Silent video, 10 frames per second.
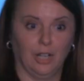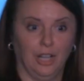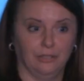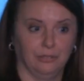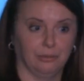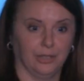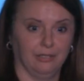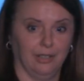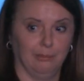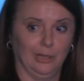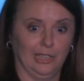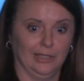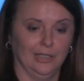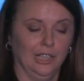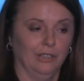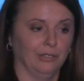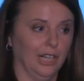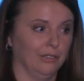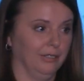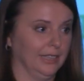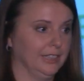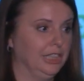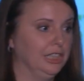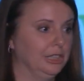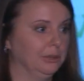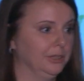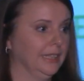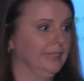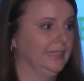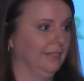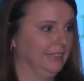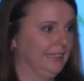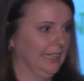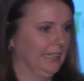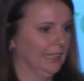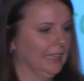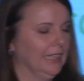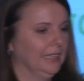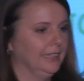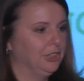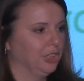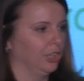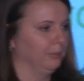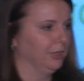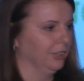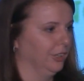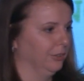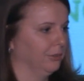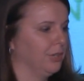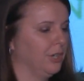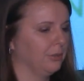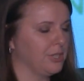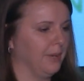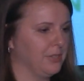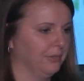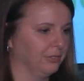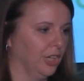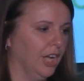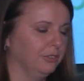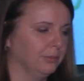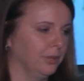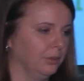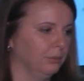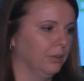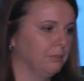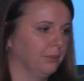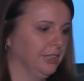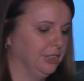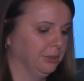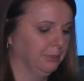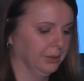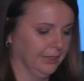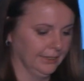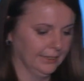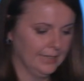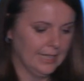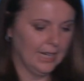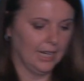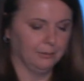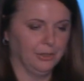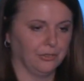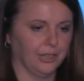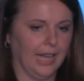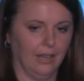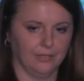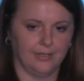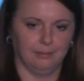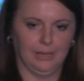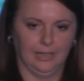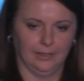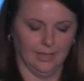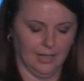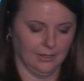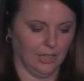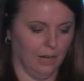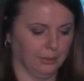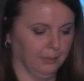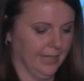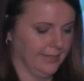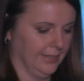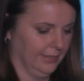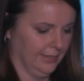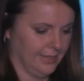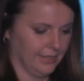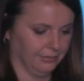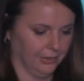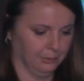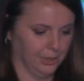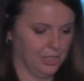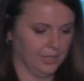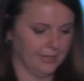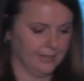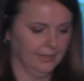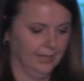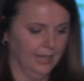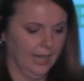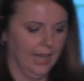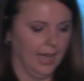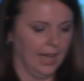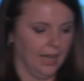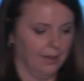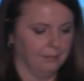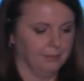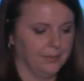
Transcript: 145 million for Equifax, huge, devastating. This gentleman alone responsible for 1.2 billion user accounts being compromised in these different breaches. I